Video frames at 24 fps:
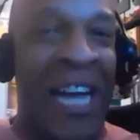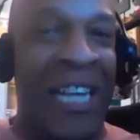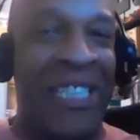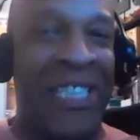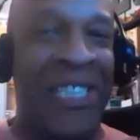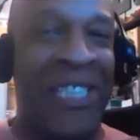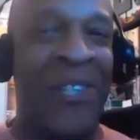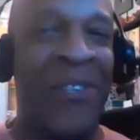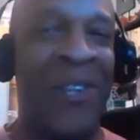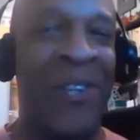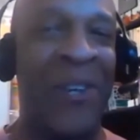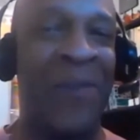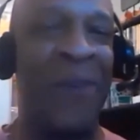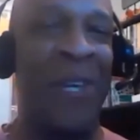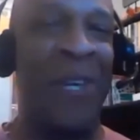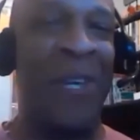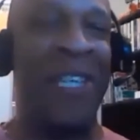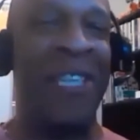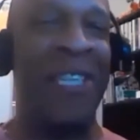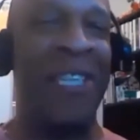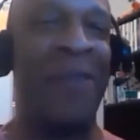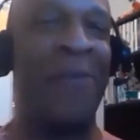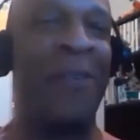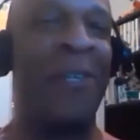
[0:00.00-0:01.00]
So let
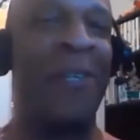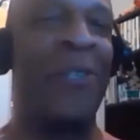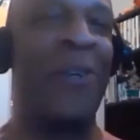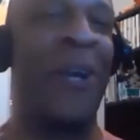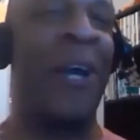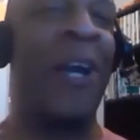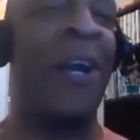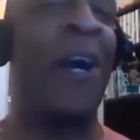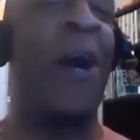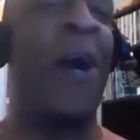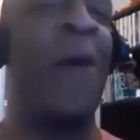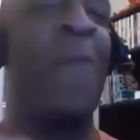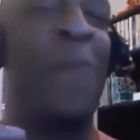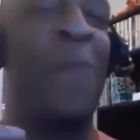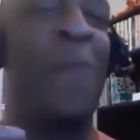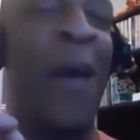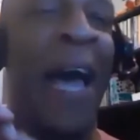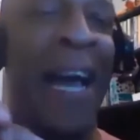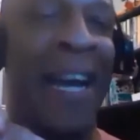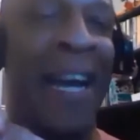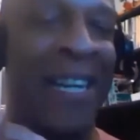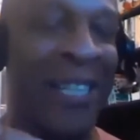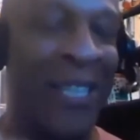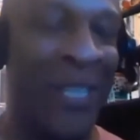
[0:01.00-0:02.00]
me try to
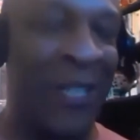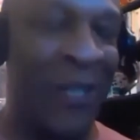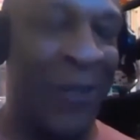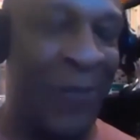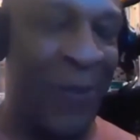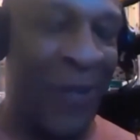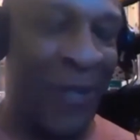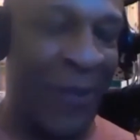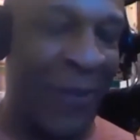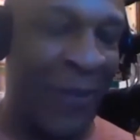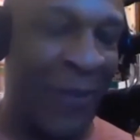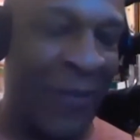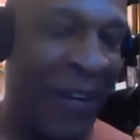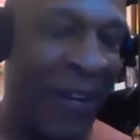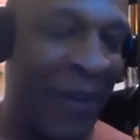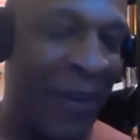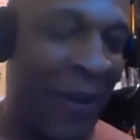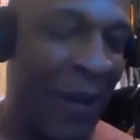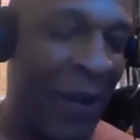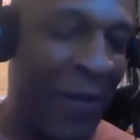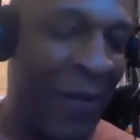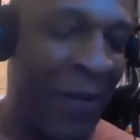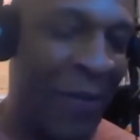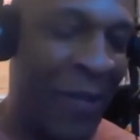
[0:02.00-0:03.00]
unpack a little bit
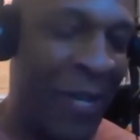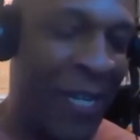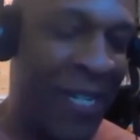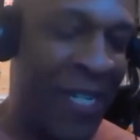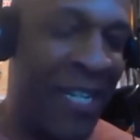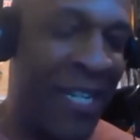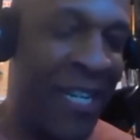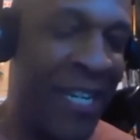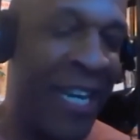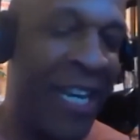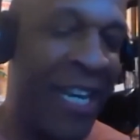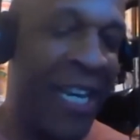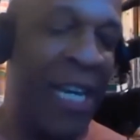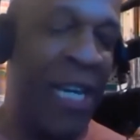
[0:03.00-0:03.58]
of this.